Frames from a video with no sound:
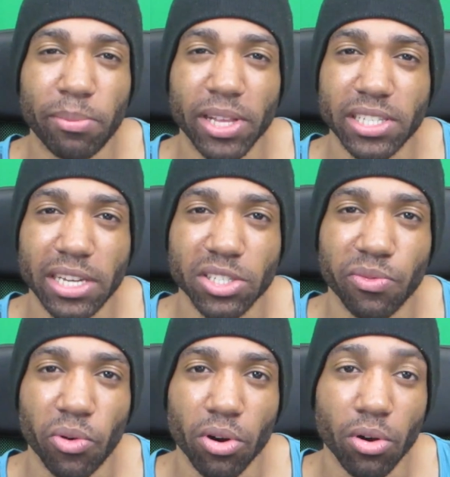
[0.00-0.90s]
my
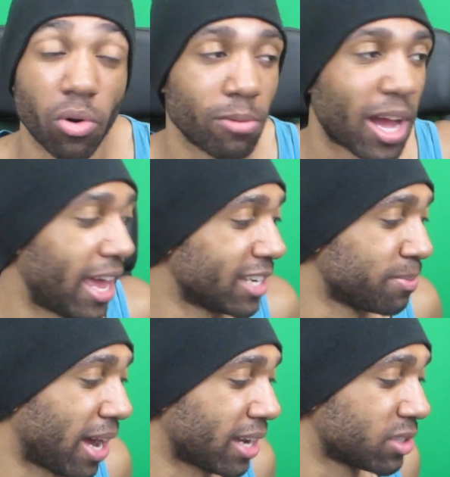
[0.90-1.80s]
PlayStation 4 or my
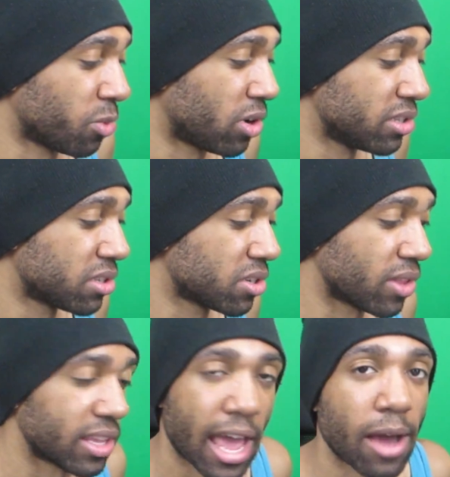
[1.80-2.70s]
Xbox One, so
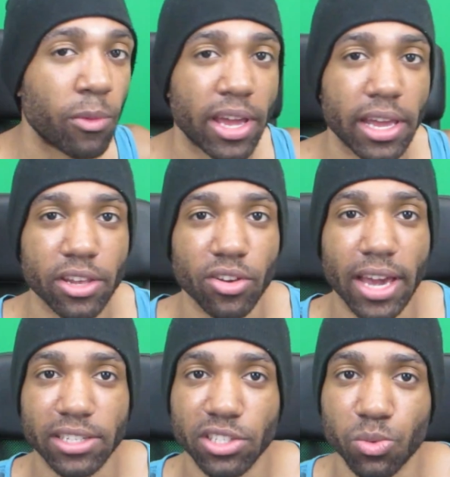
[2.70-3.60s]
then that way you
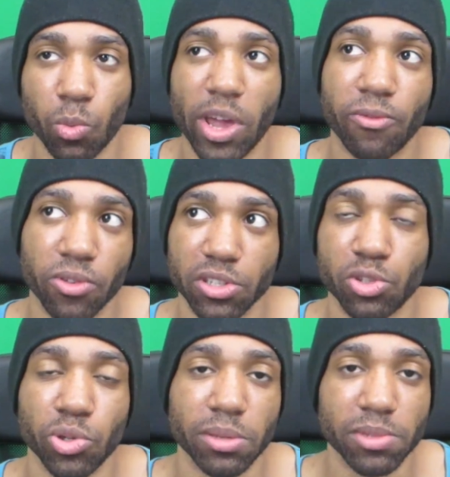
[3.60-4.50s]
guys just wait for the
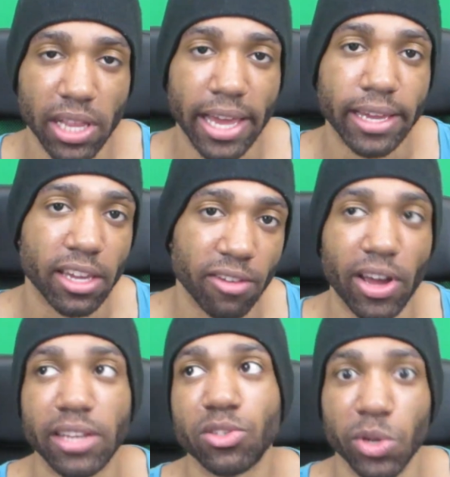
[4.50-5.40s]
stream to, like, if
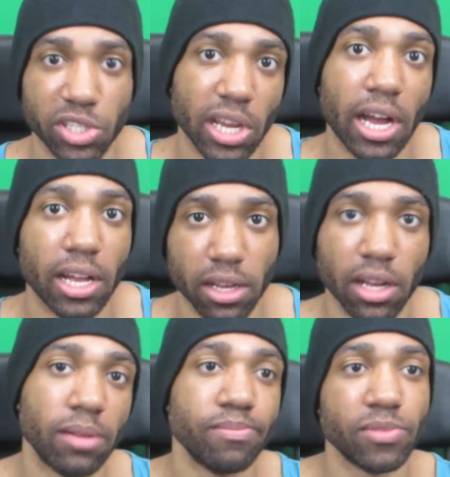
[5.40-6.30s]
I switch
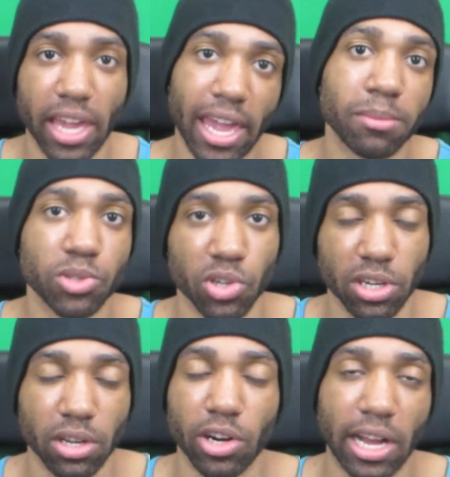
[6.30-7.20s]
games
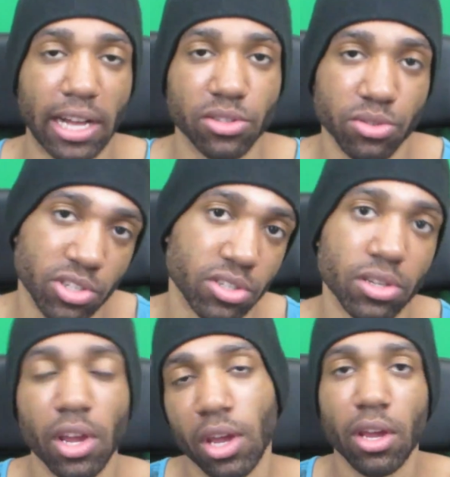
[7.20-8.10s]
or consoles,
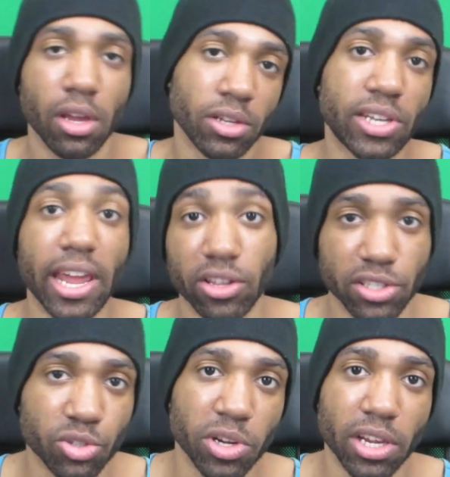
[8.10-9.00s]
just stay on
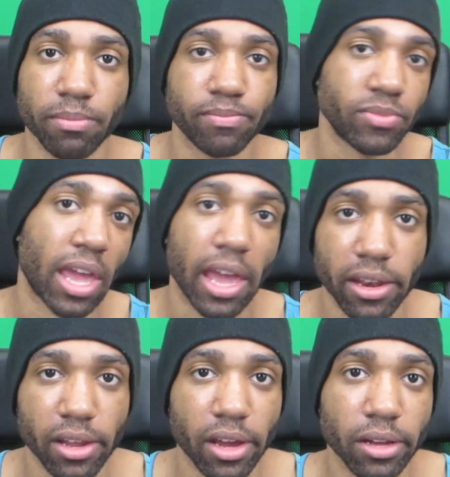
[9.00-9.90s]
the stream and